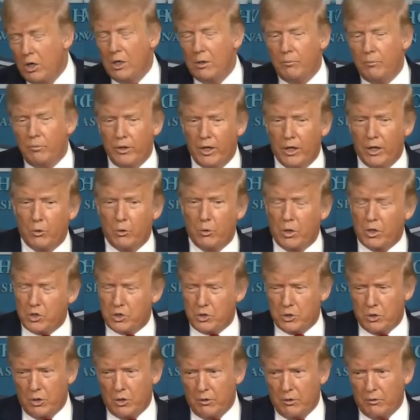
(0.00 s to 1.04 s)
none
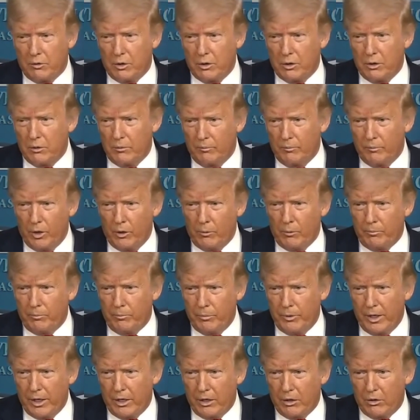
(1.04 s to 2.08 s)
whatsoever. Nope,
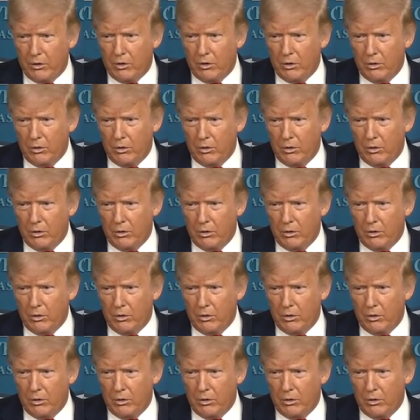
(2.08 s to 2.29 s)
not at all.